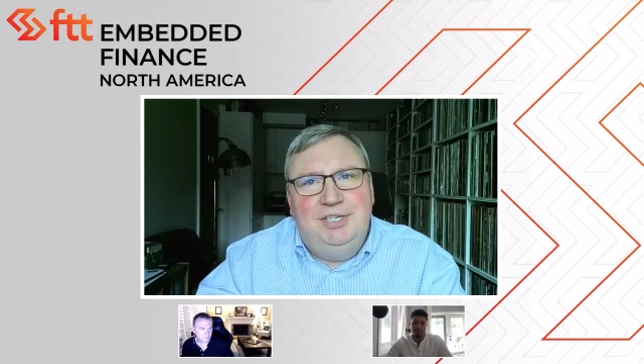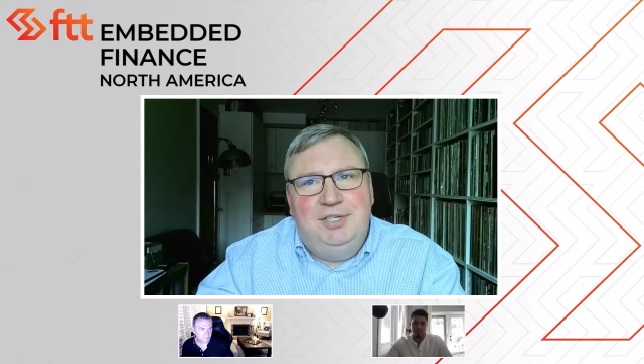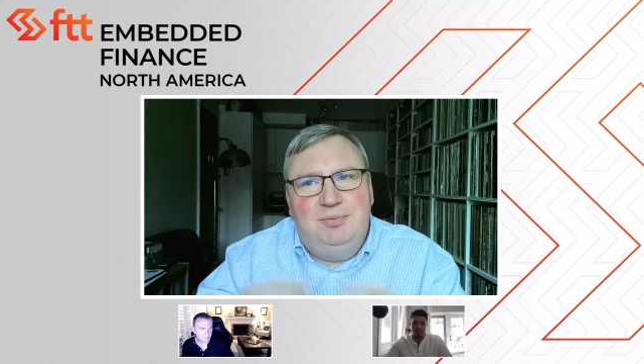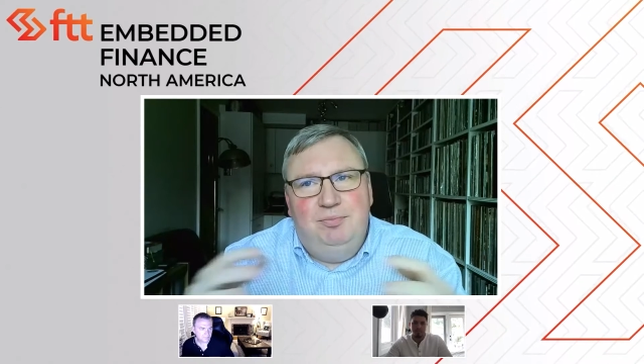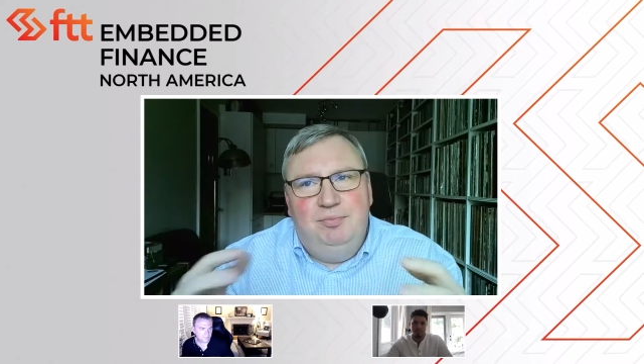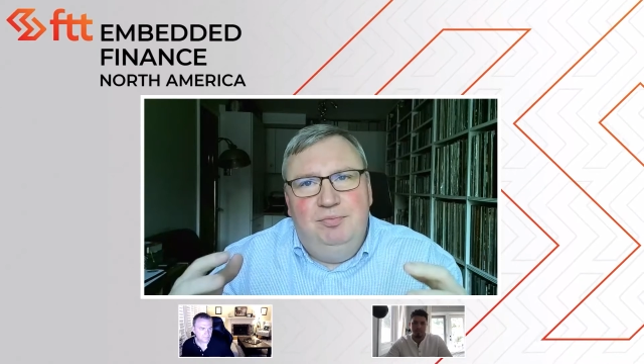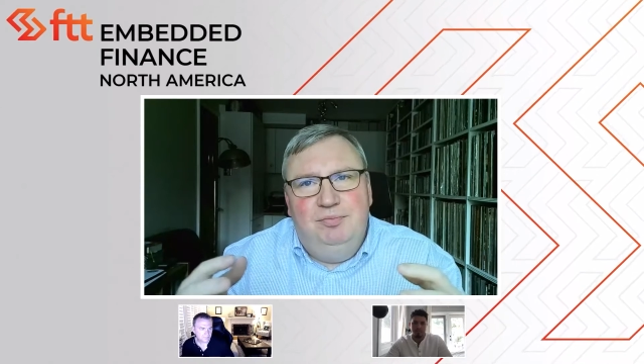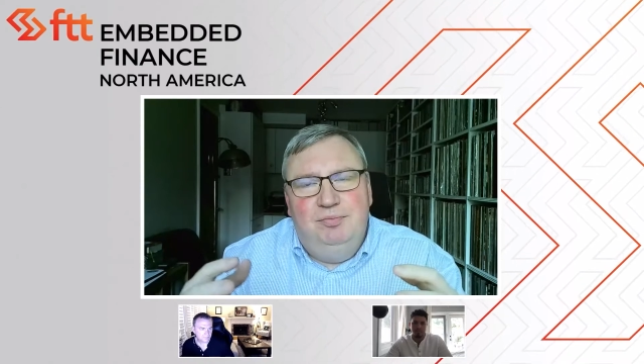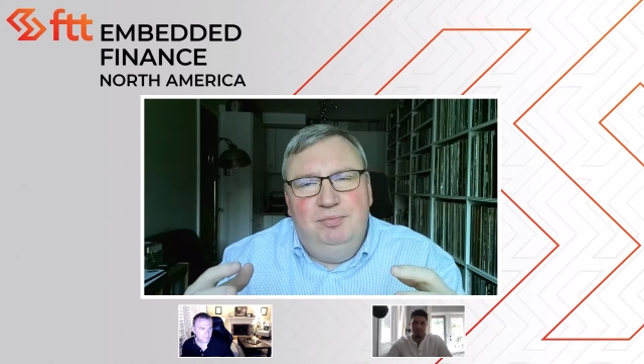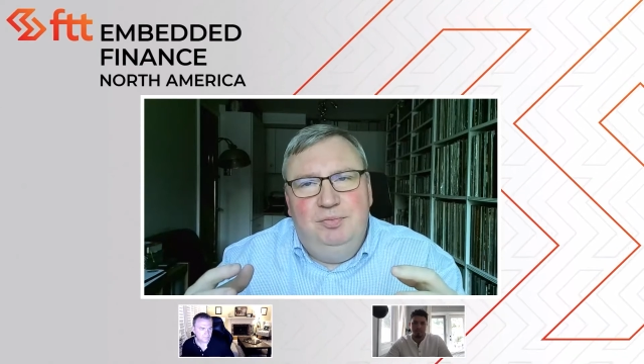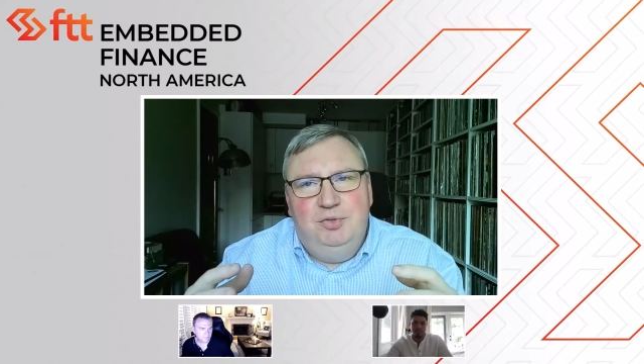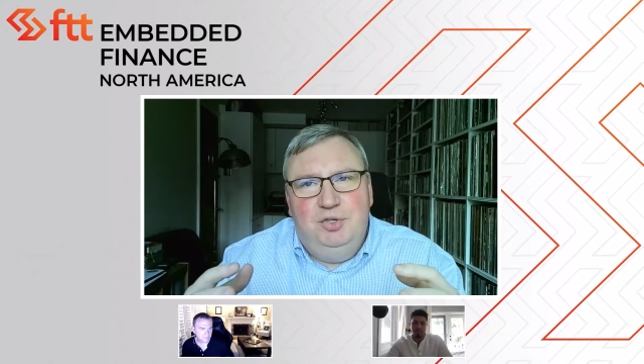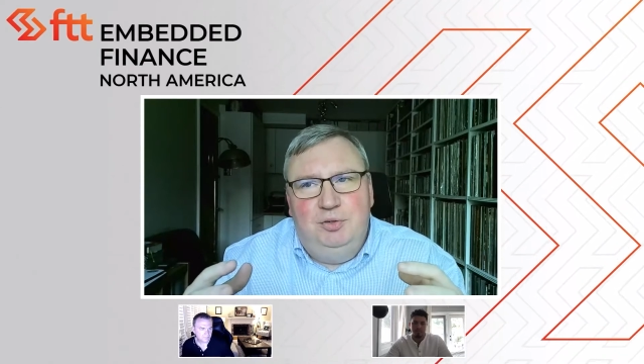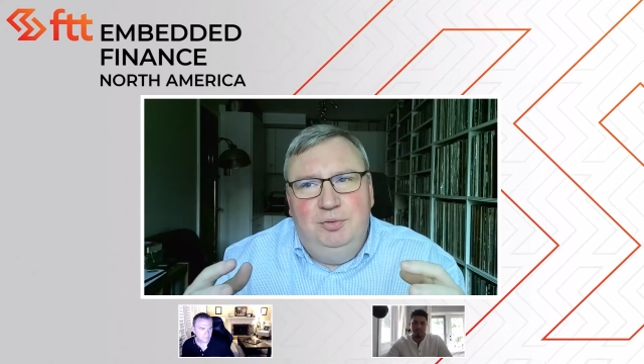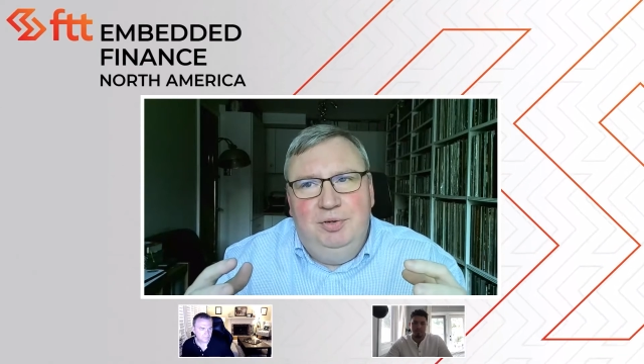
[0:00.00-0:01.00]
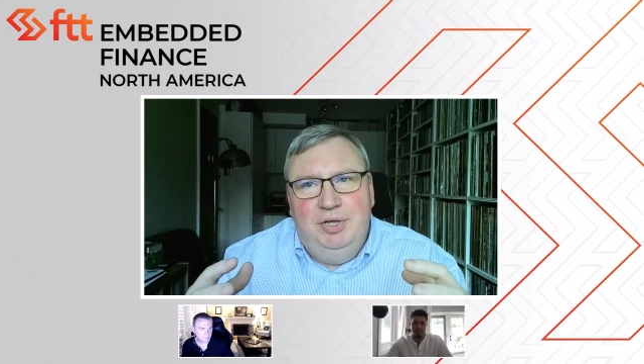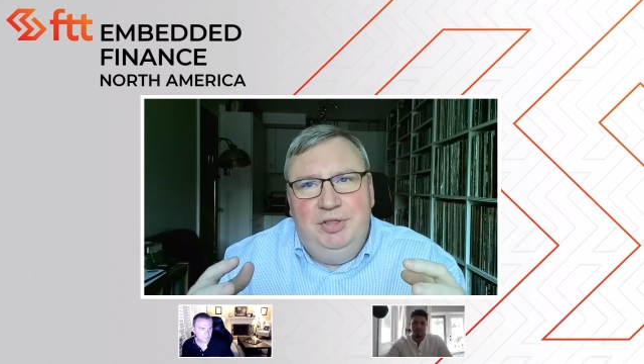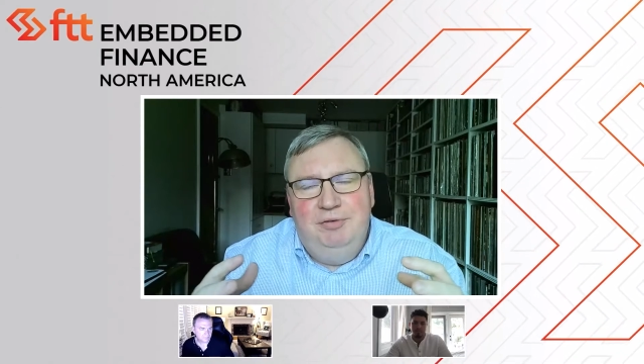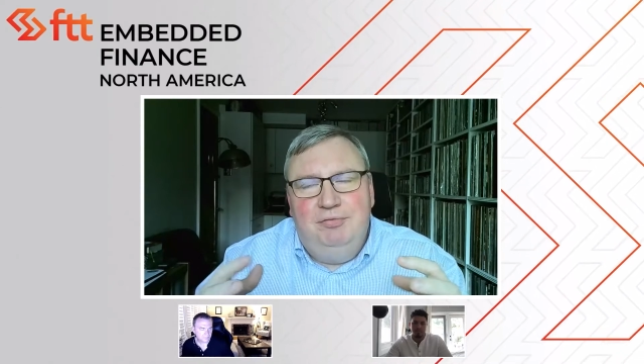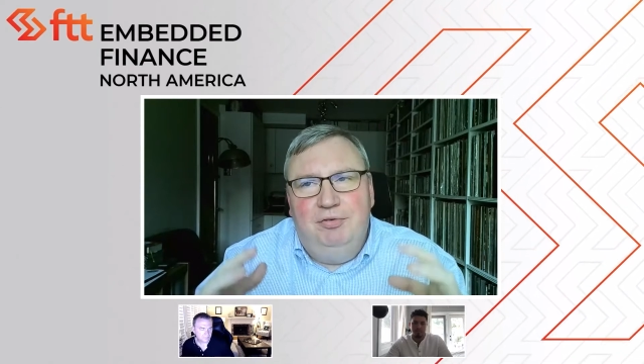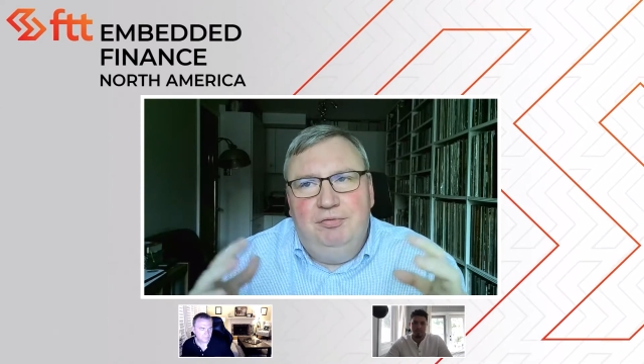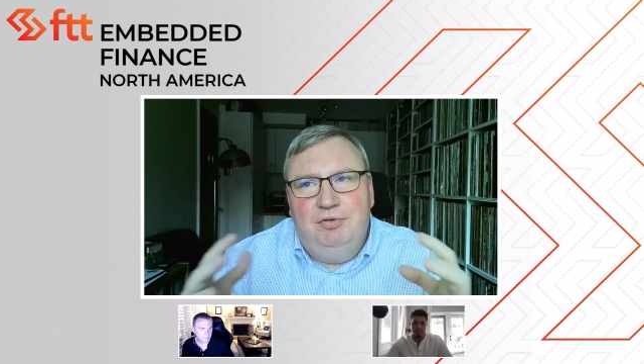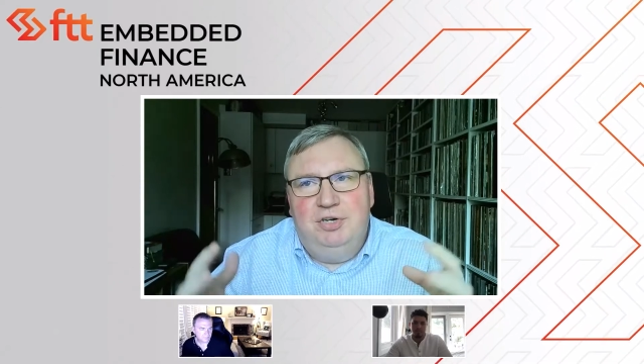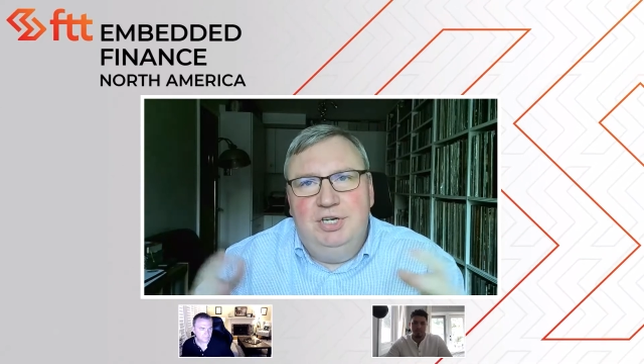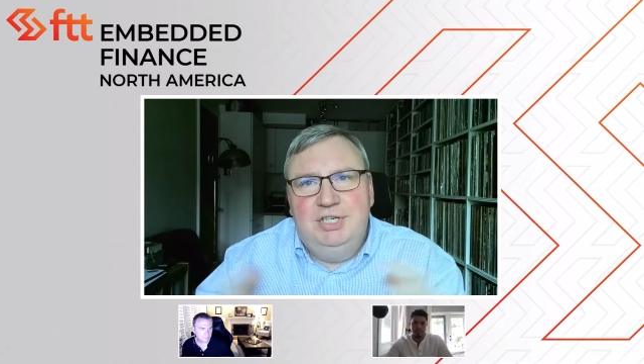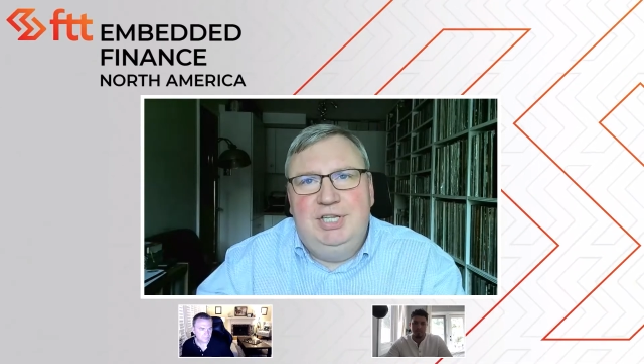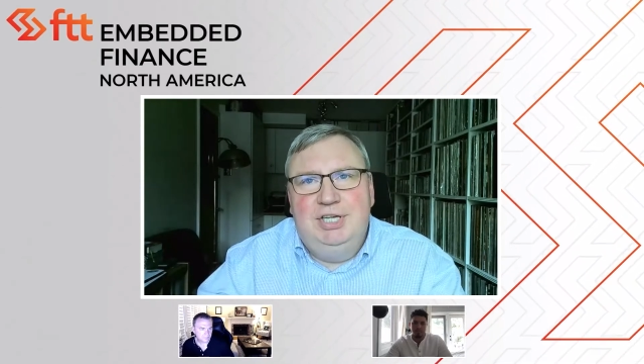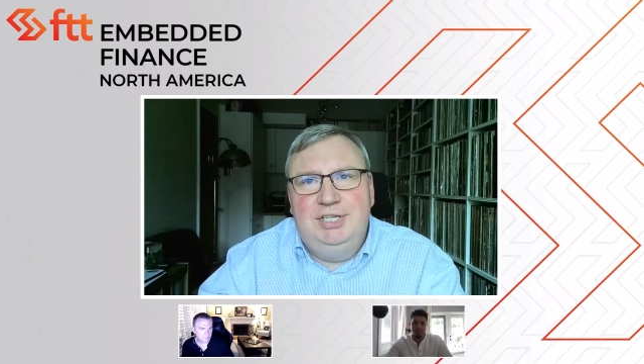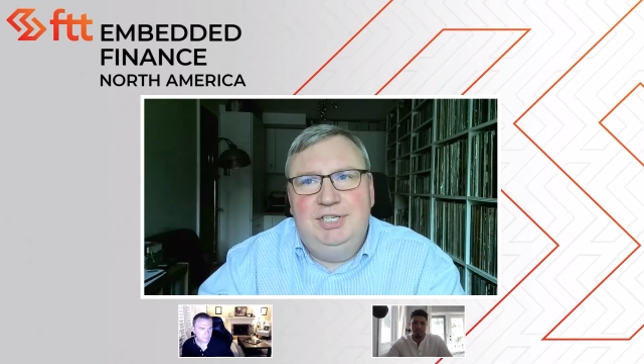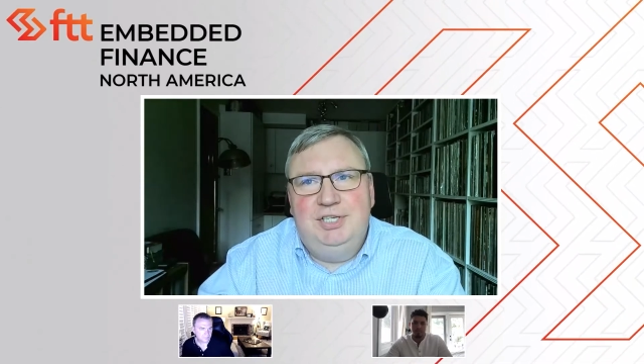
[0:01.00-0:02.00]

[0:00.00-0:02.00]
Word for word: is I think for us,